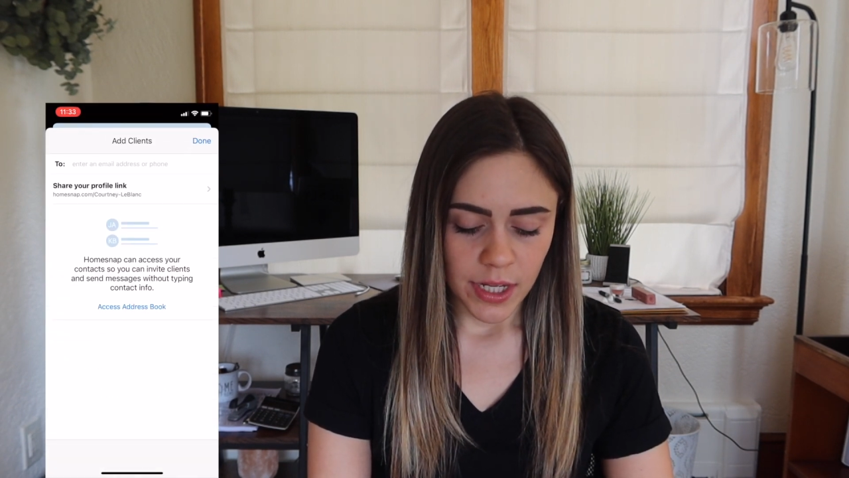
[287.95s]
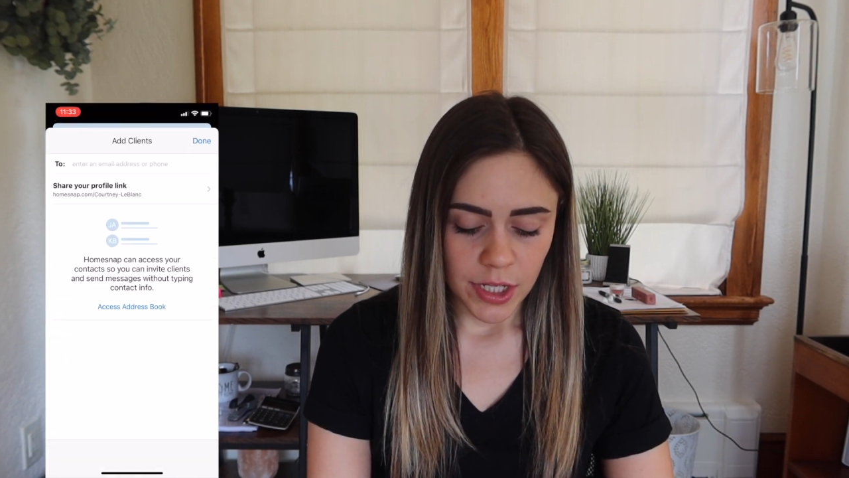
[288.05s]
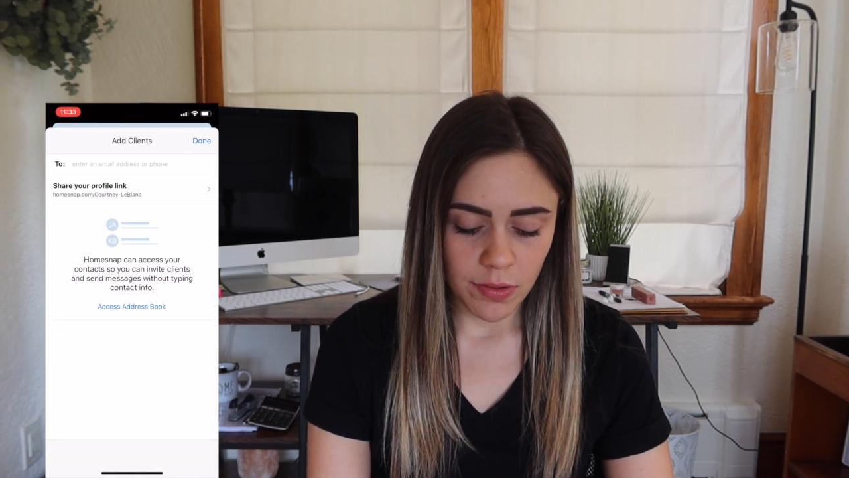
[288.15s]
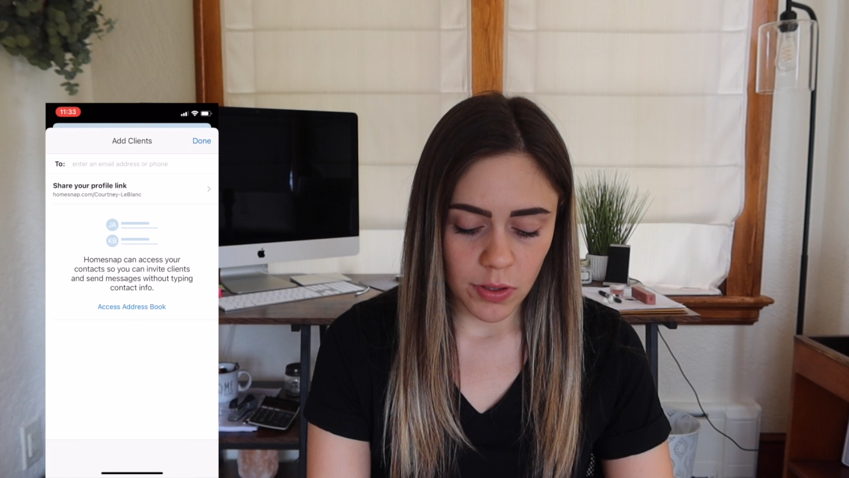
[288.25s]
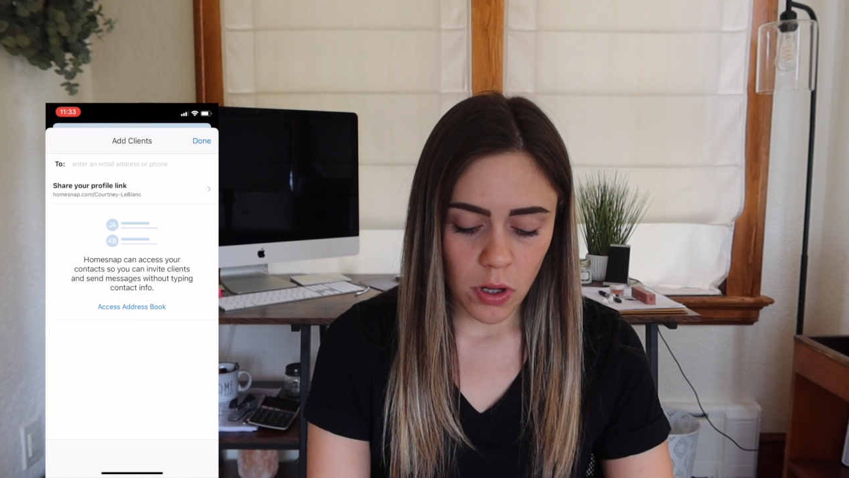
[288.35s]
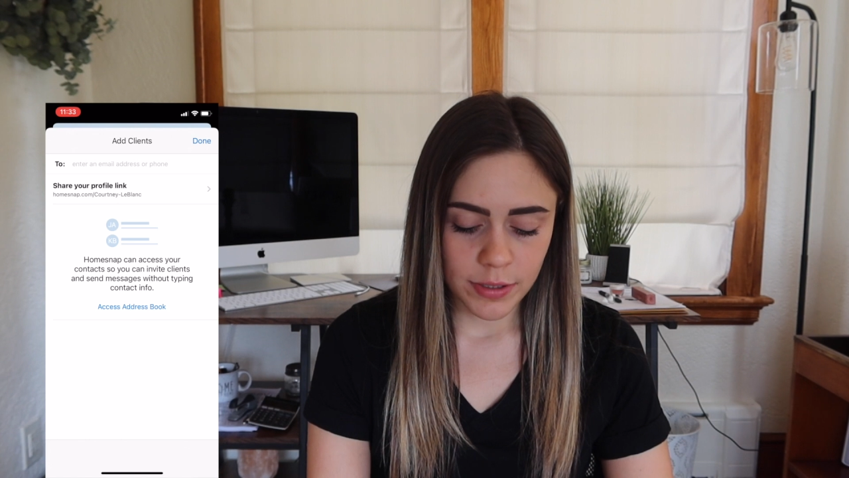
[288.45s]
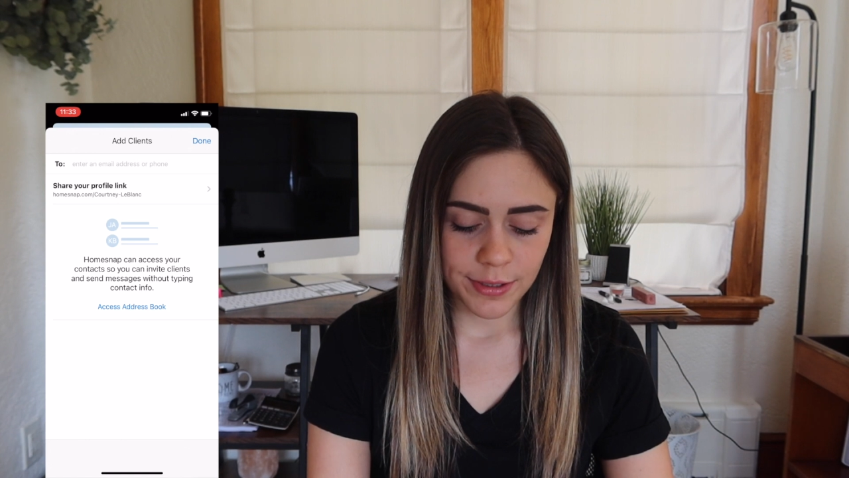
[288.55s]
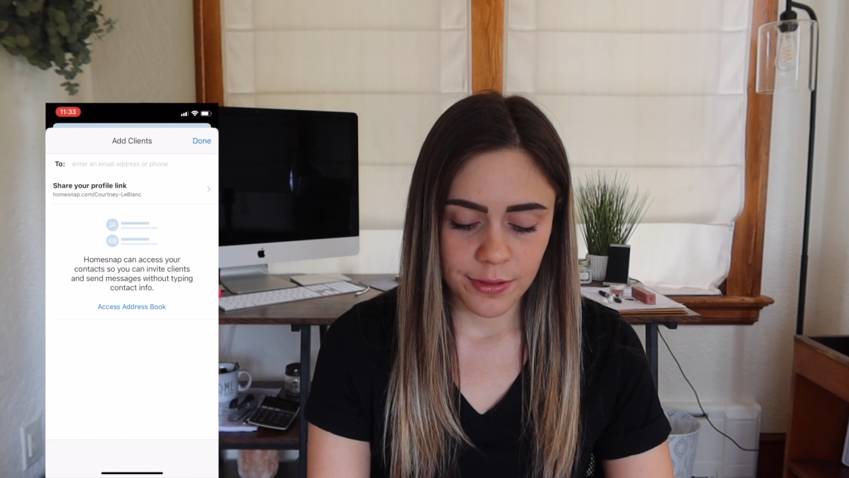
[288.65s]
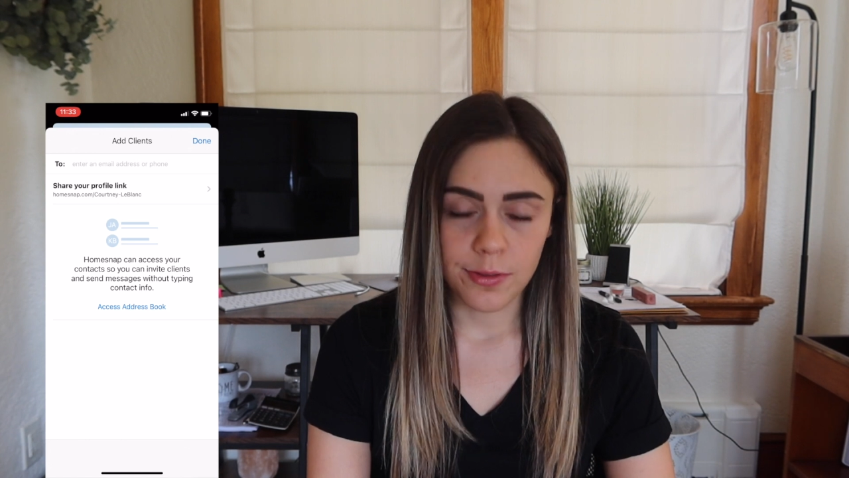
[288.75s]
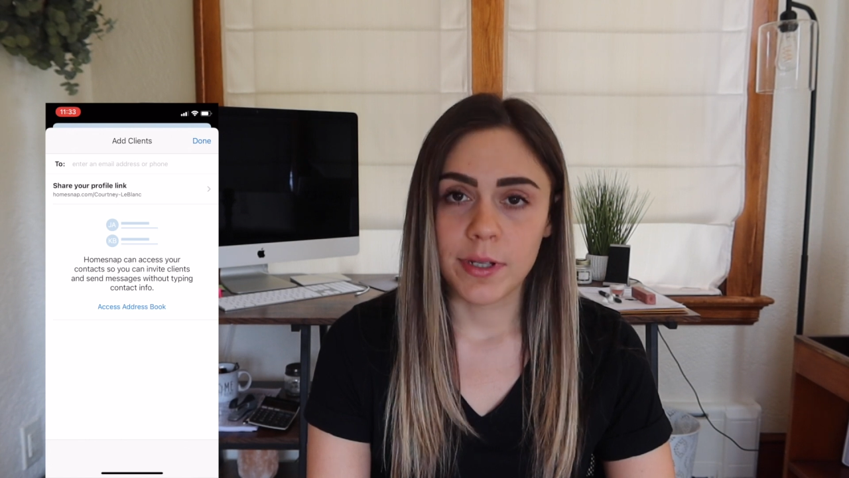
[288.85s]
you could
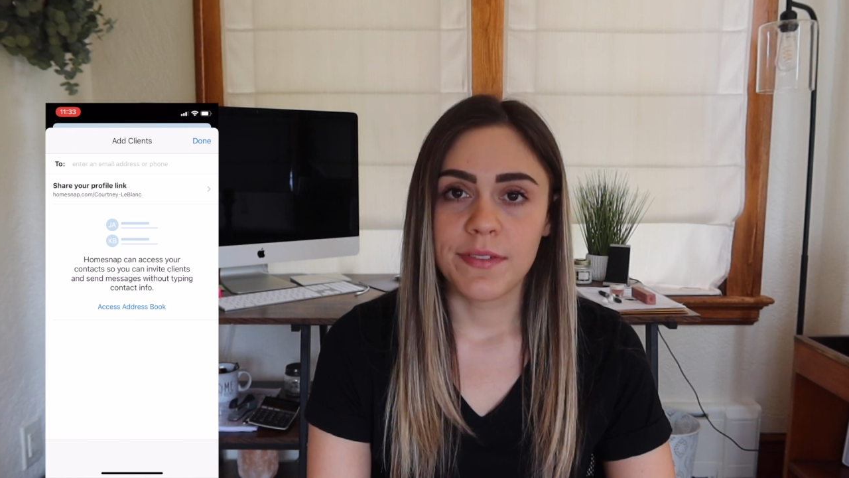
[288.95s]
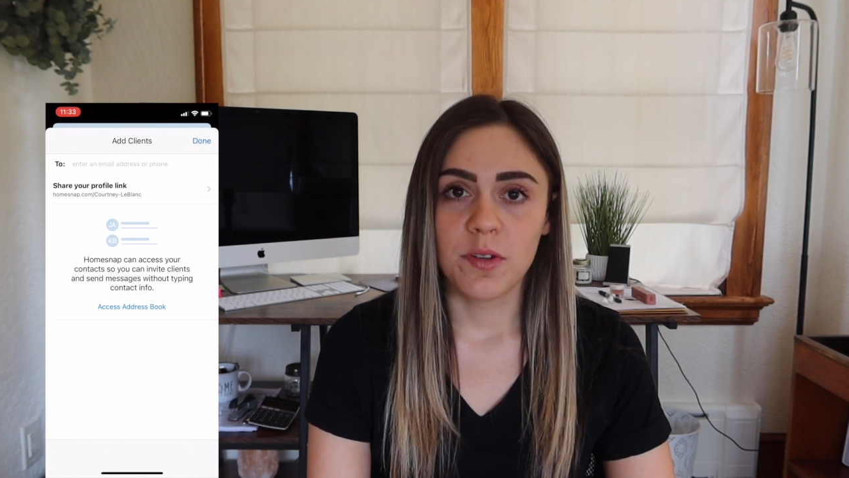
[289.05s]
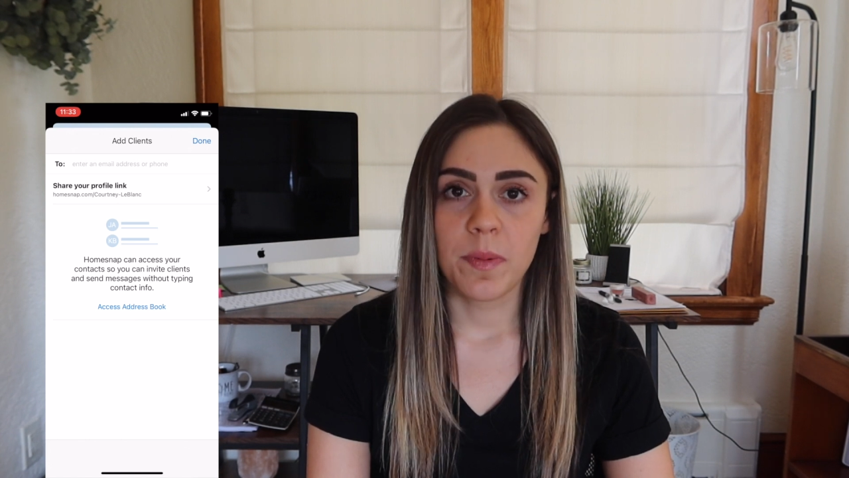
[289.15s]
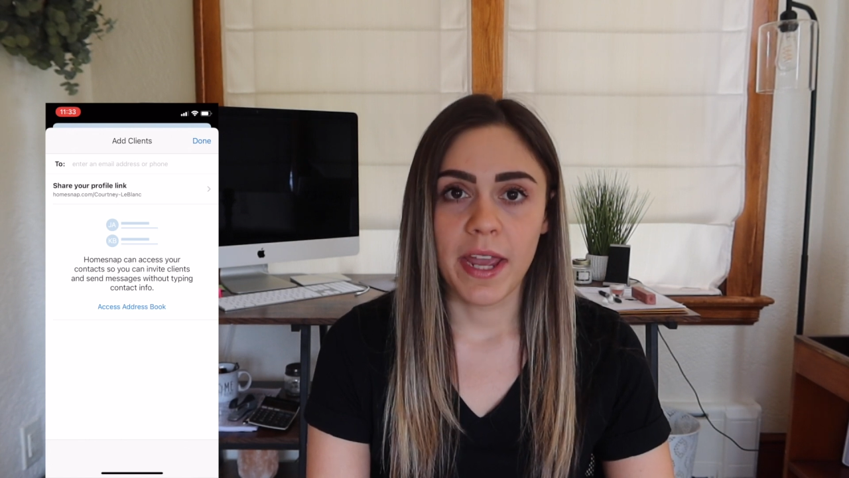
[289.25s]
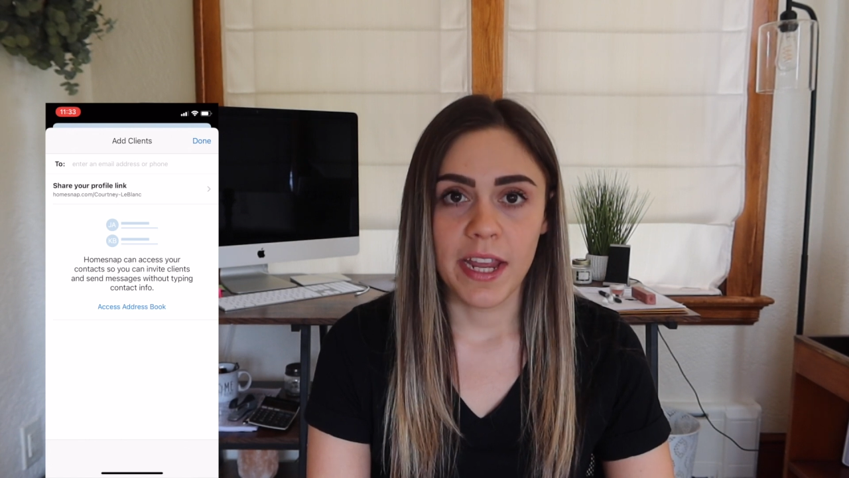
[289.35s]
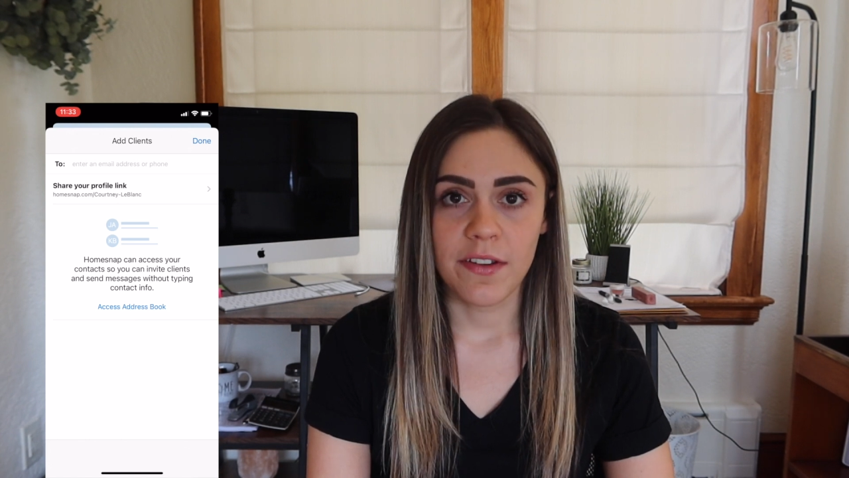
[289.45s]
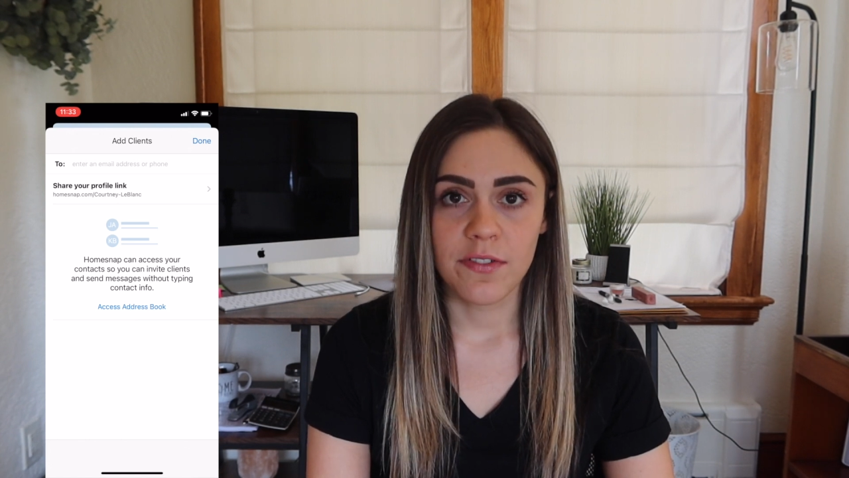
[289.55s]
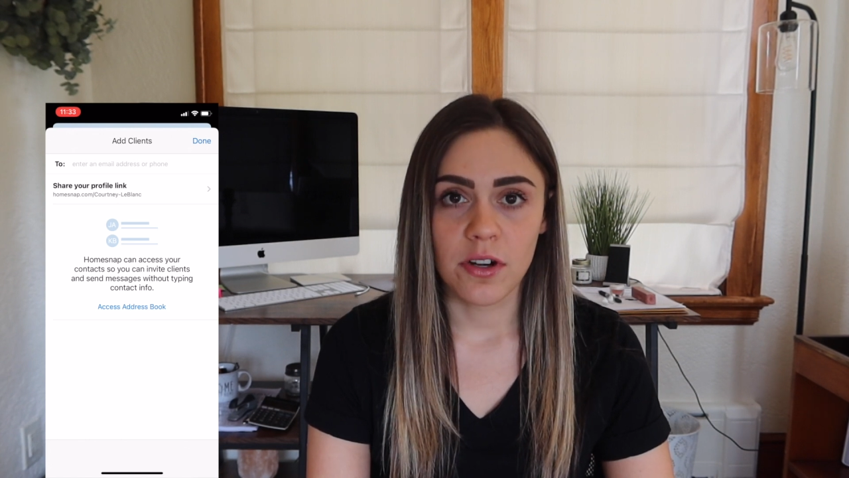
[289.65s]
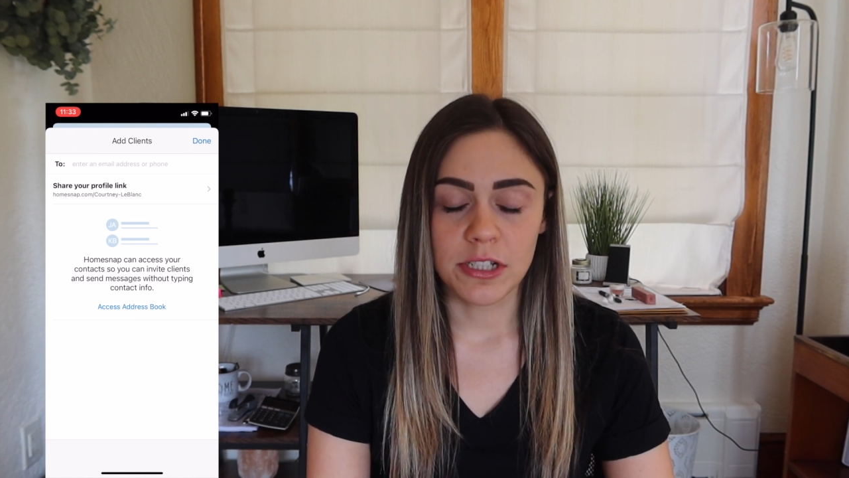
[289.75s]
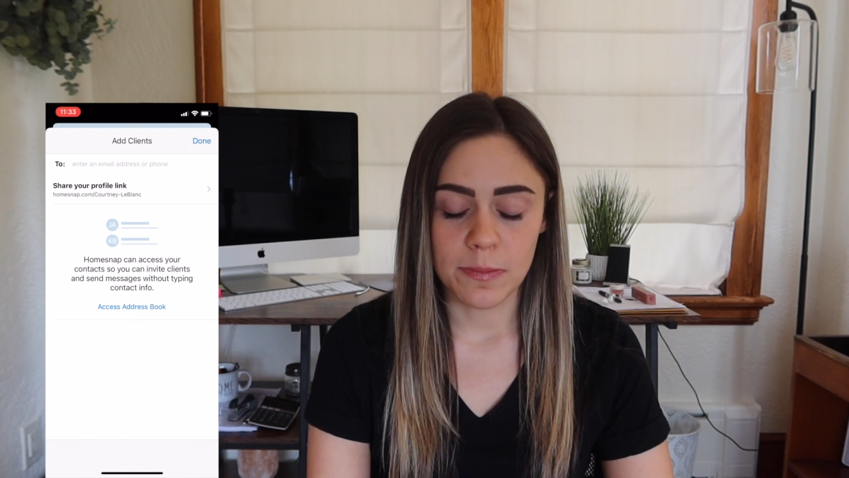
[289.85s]
also, if you pay
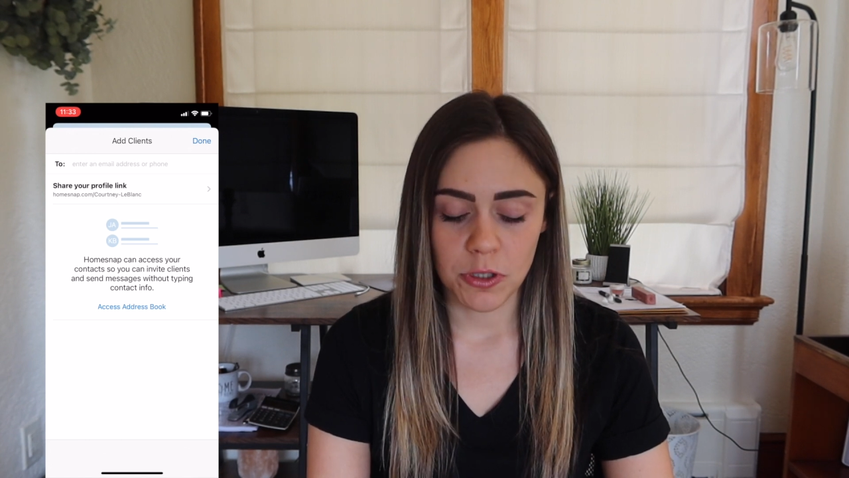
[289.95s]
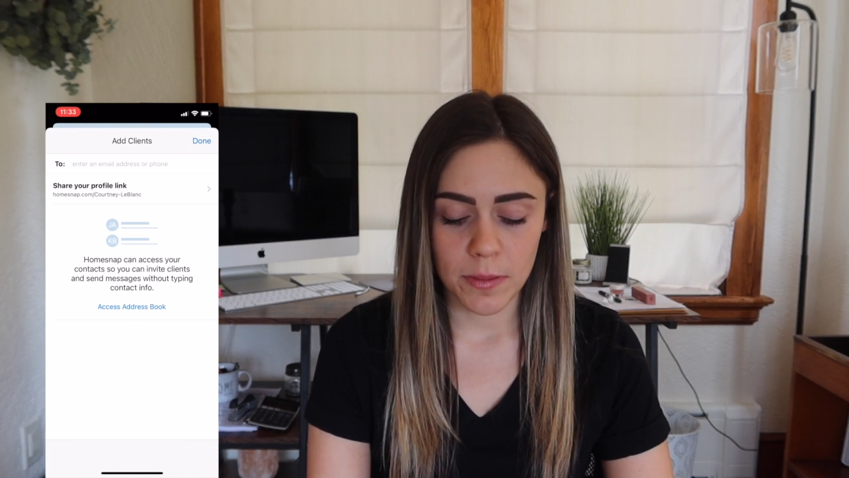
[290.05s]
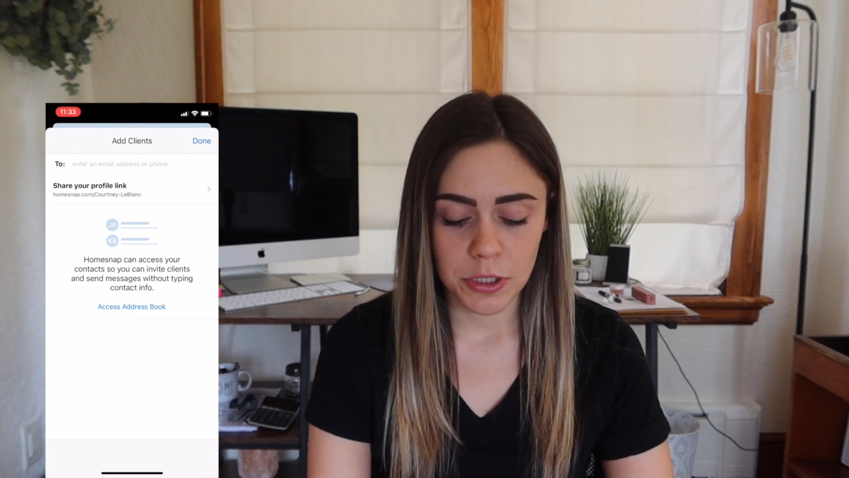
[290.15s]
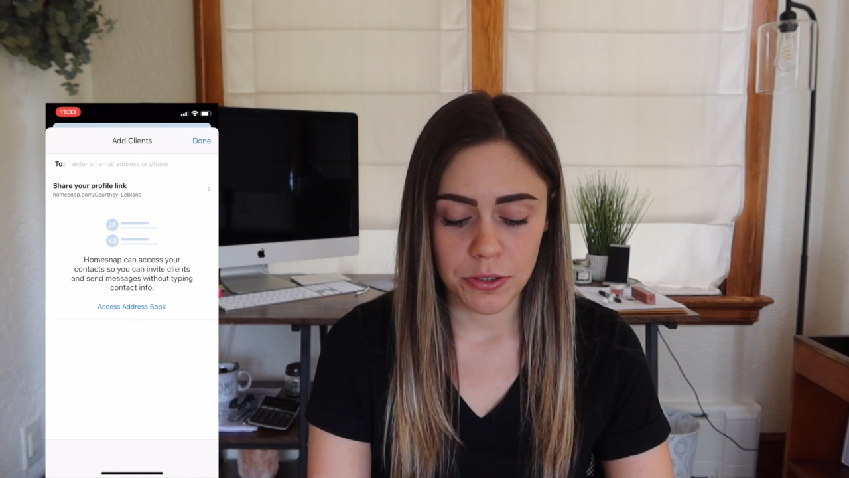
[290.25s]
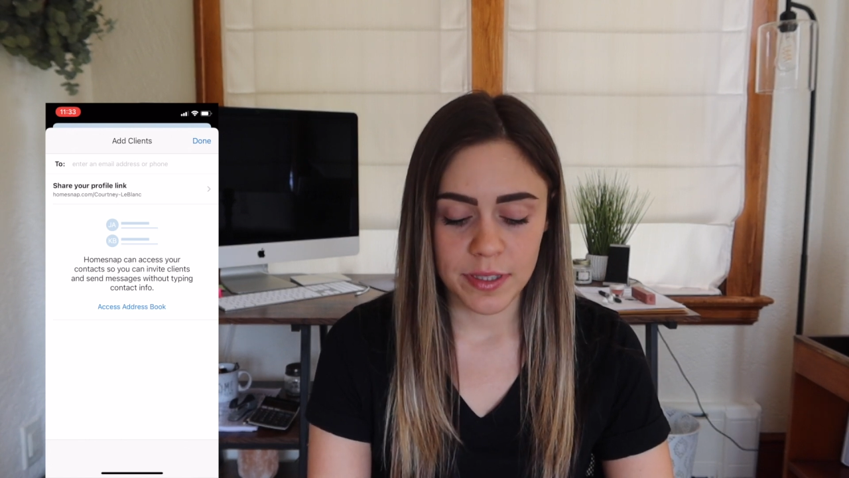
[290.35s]
for a subscription,